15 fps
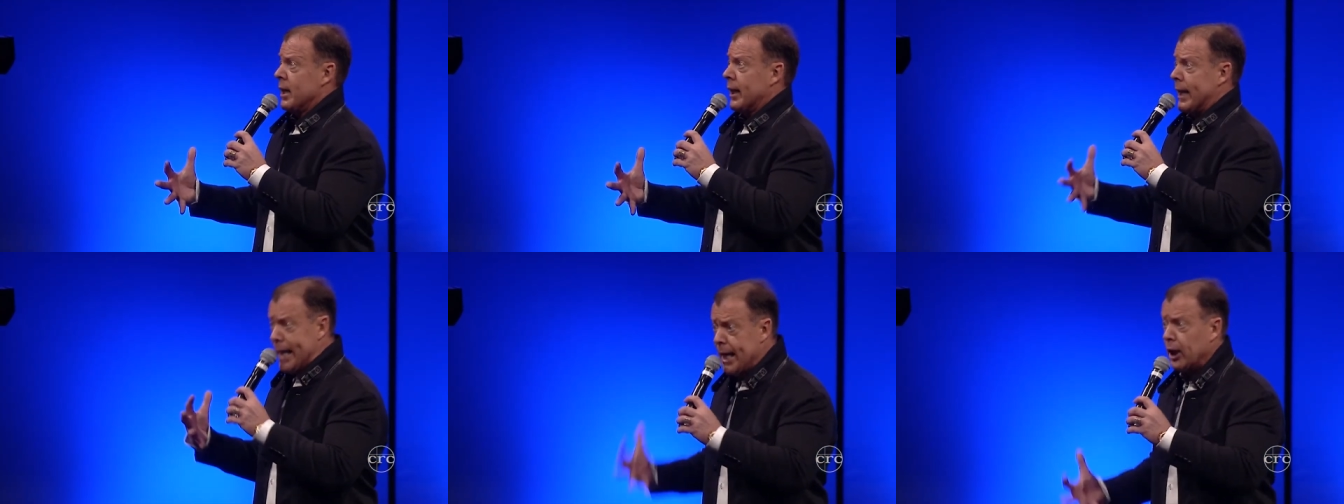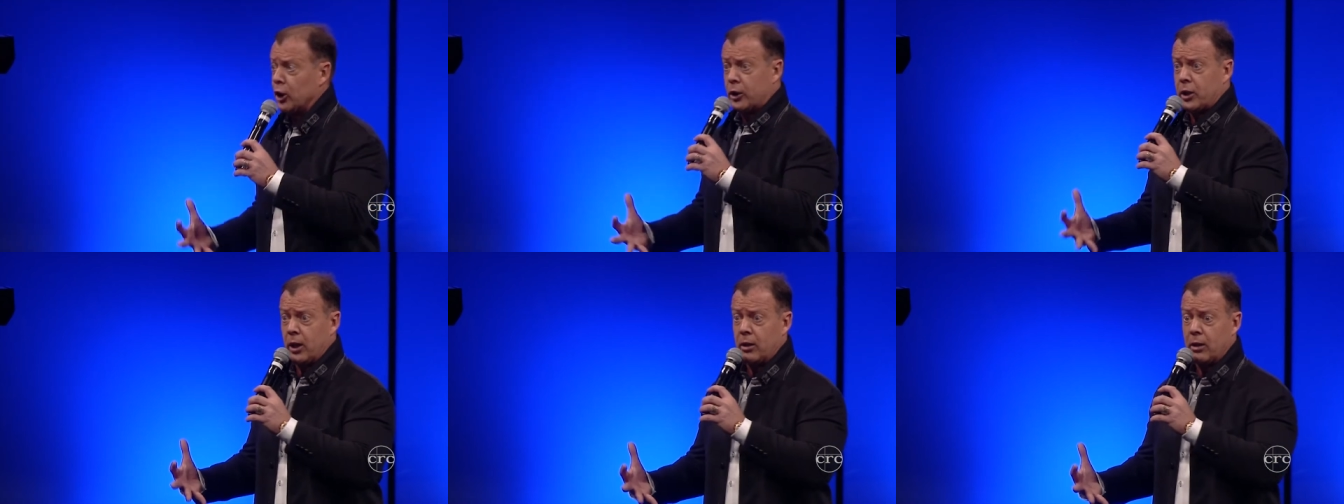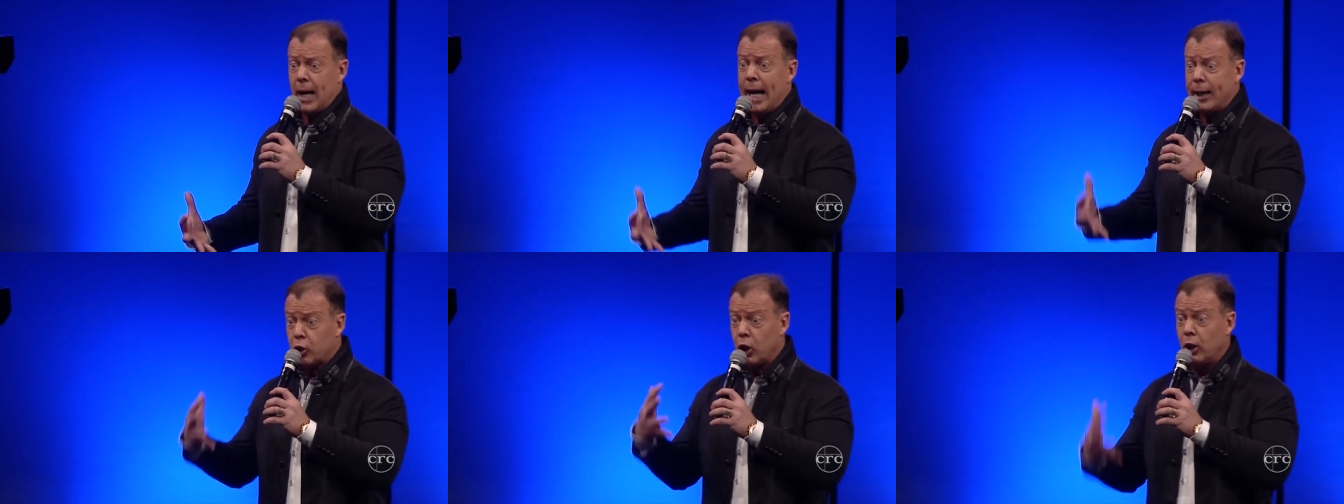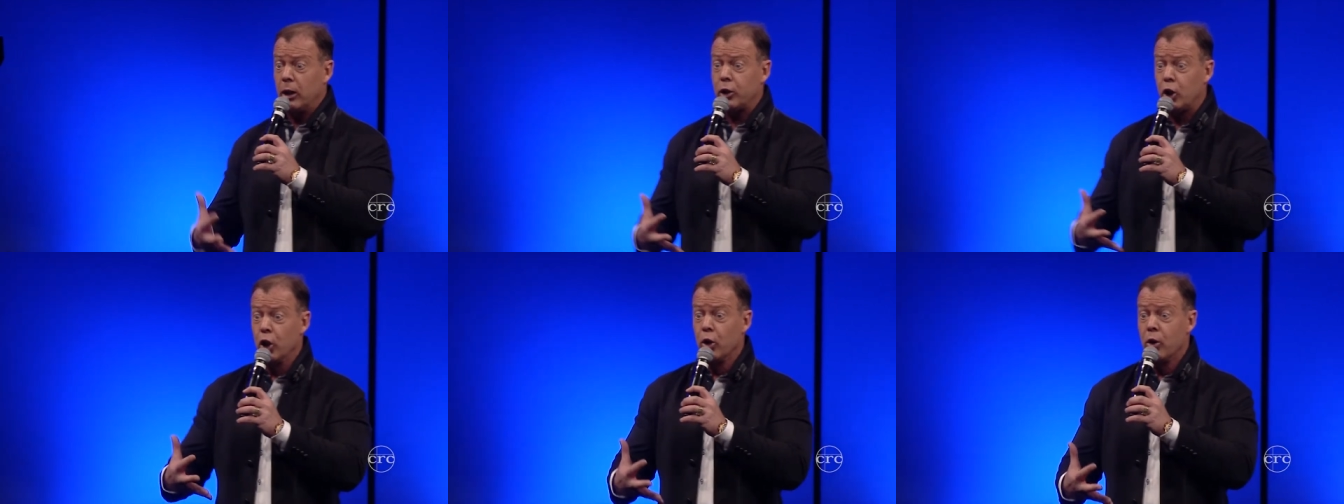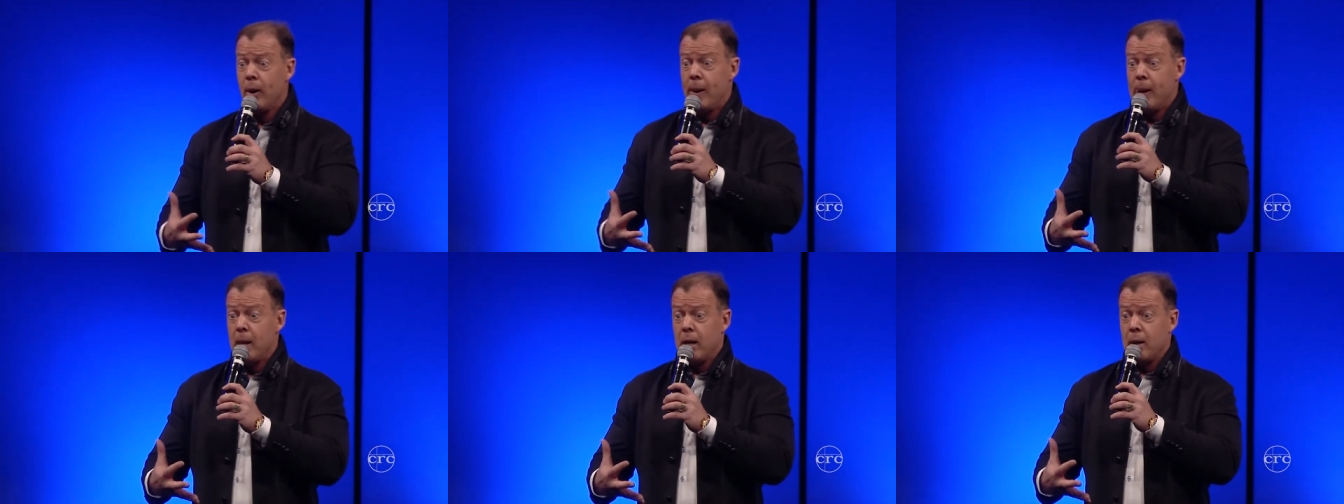guilt until you
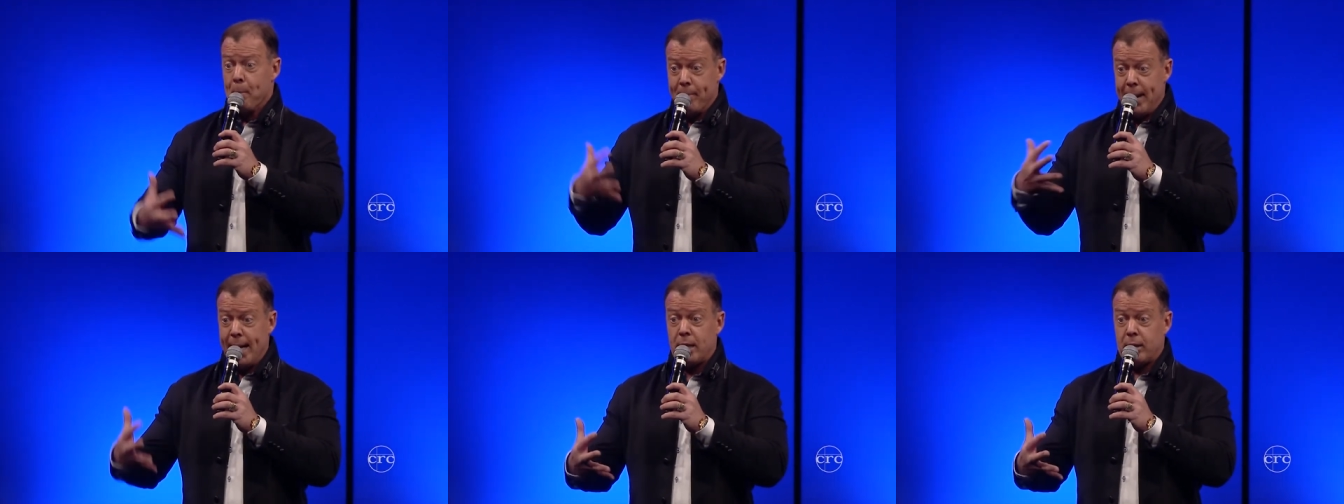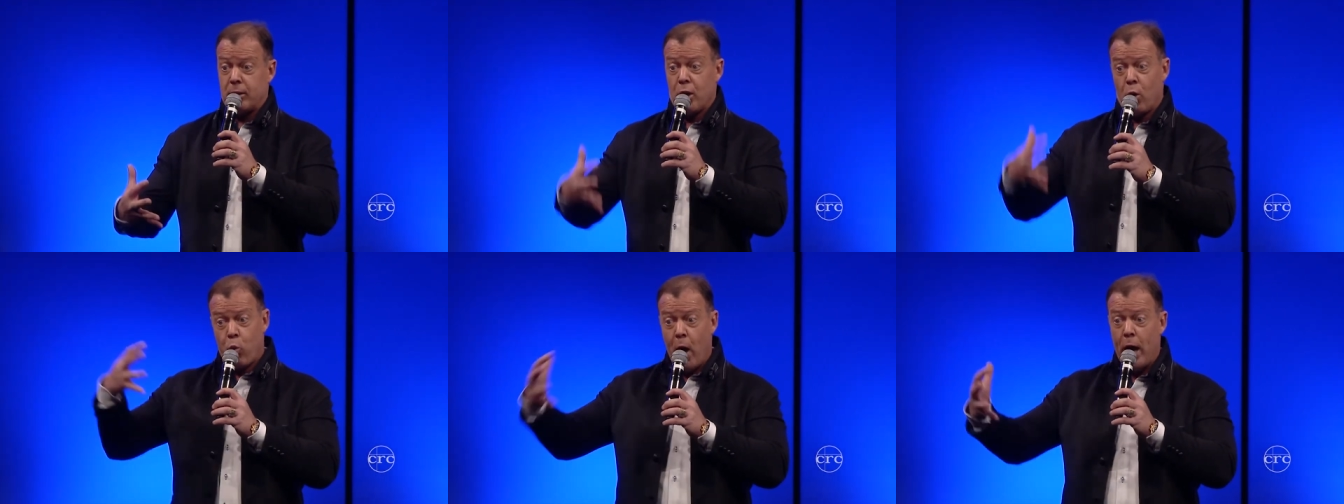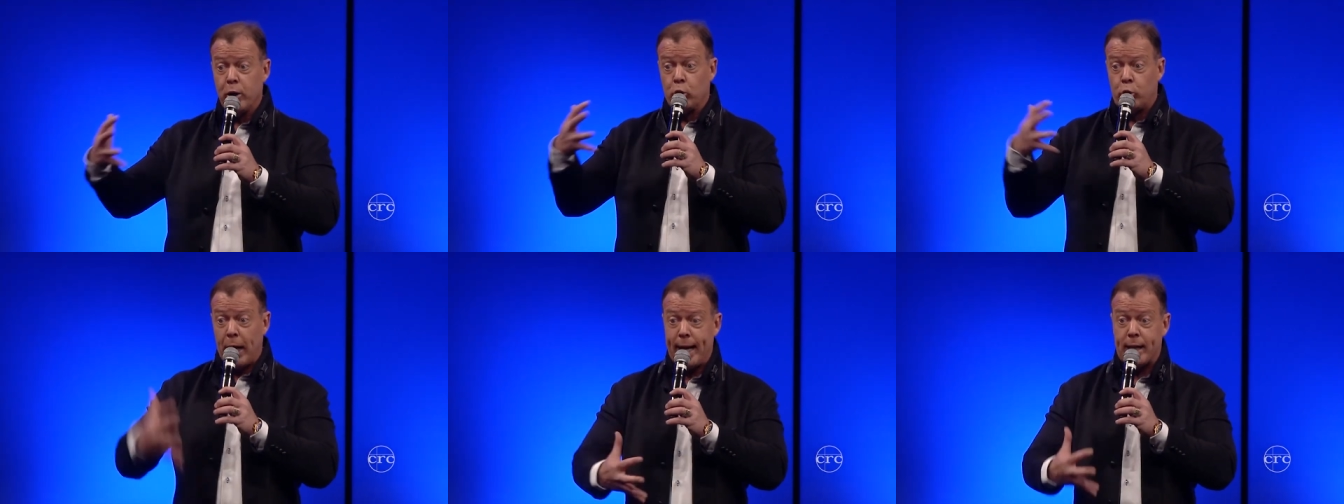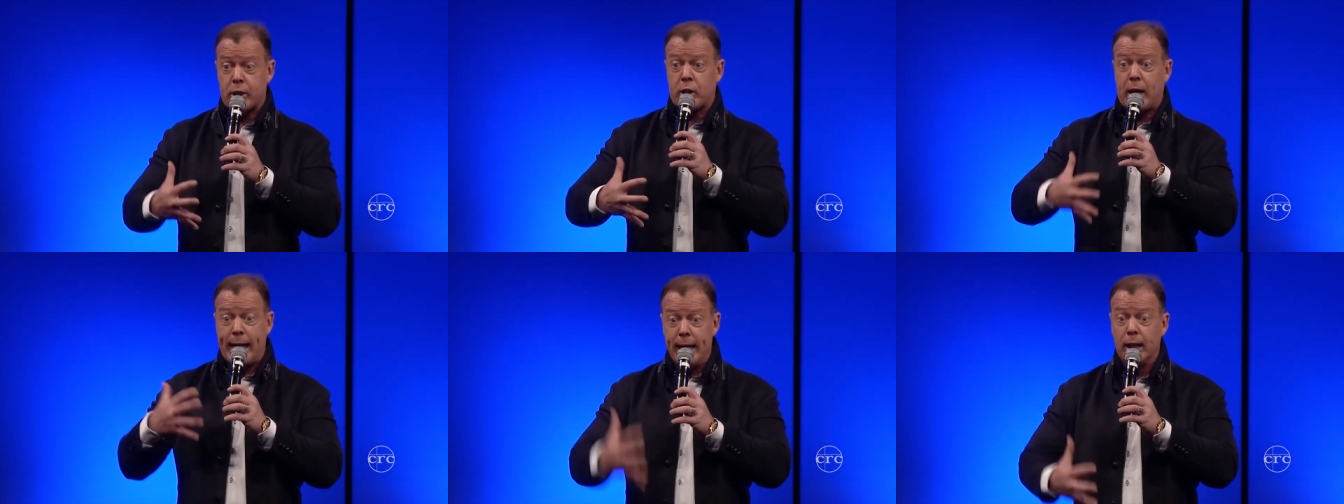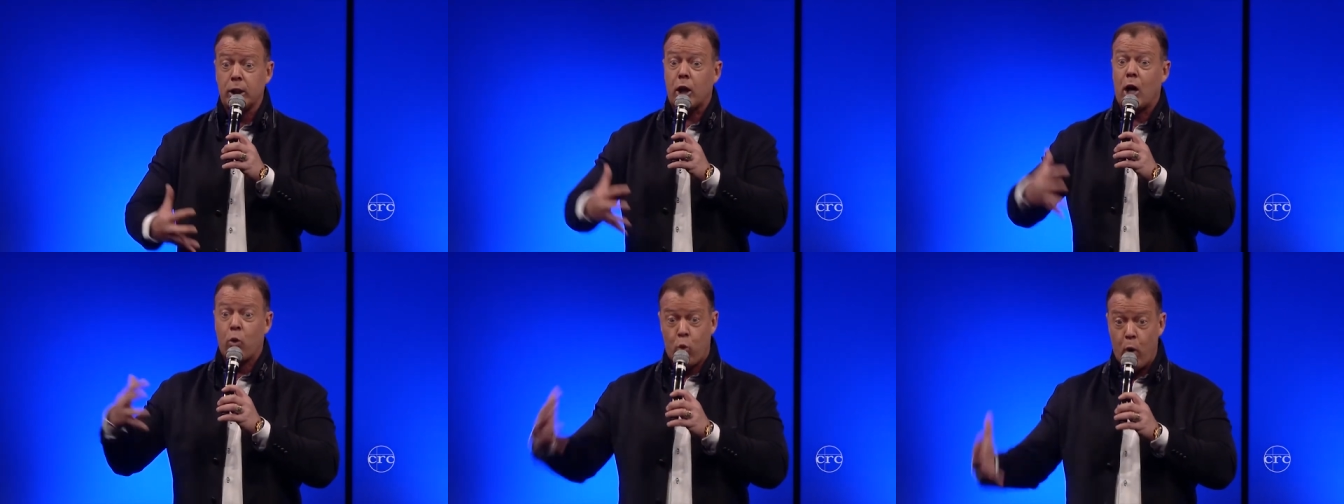meet the one who takes guilt
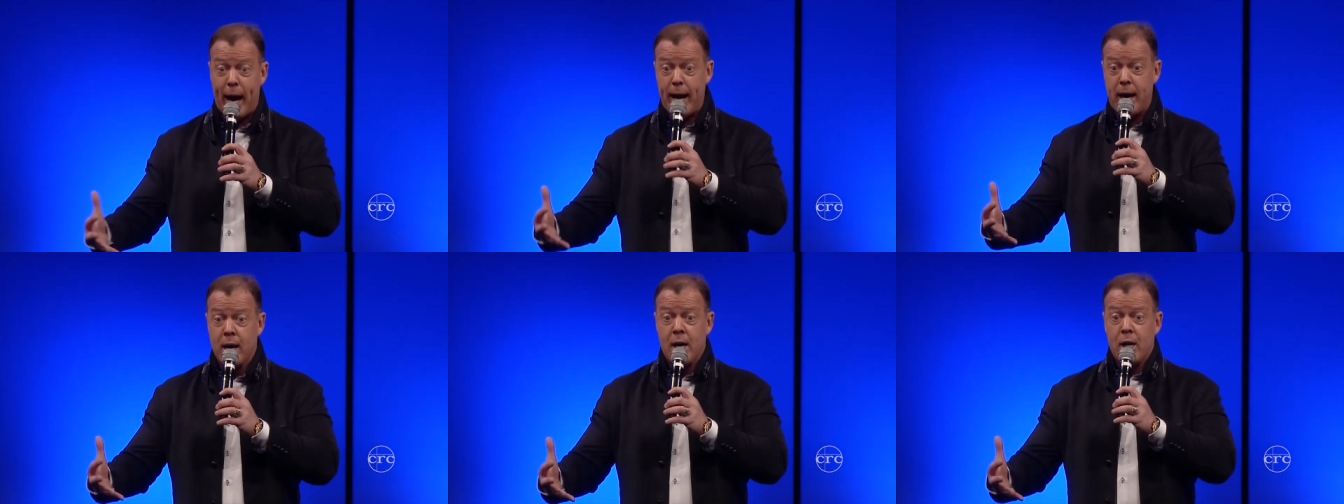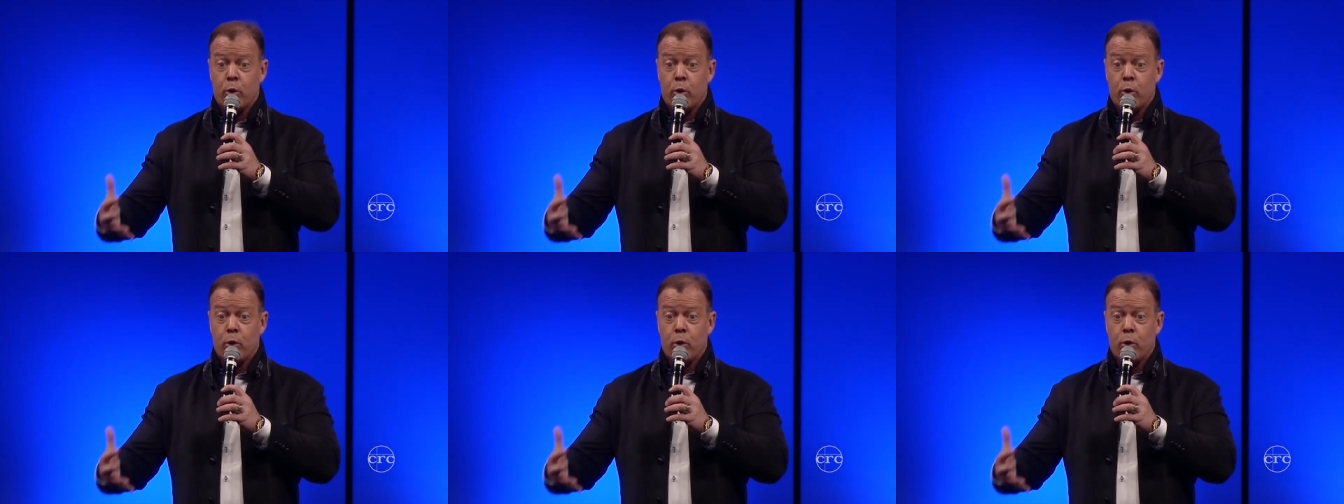away